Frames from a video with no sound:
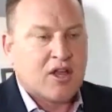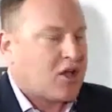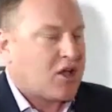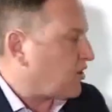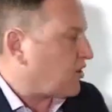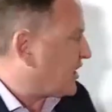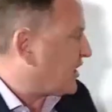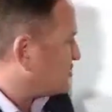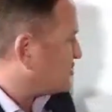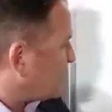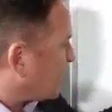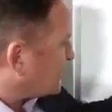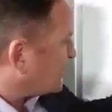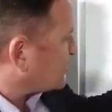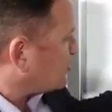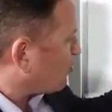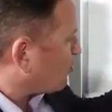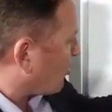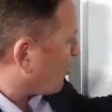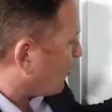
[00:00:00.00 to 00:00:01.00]
Okay, so
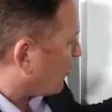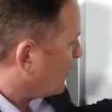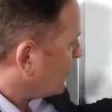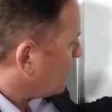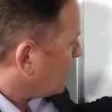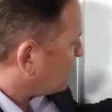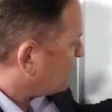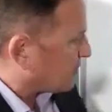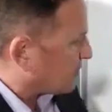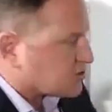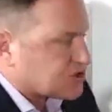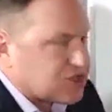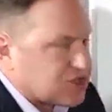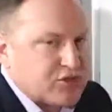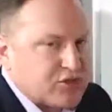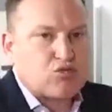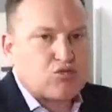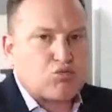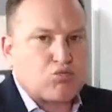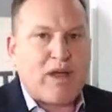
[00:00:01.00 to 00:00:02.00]
that's normal. Number 2
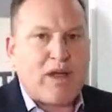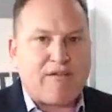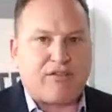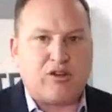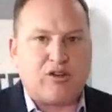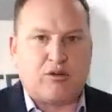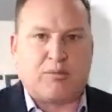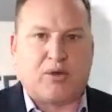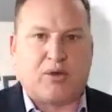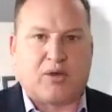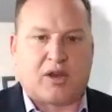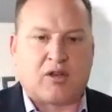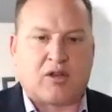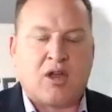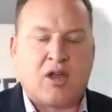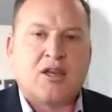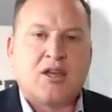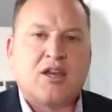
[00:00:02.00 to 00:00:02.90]
is revenue building.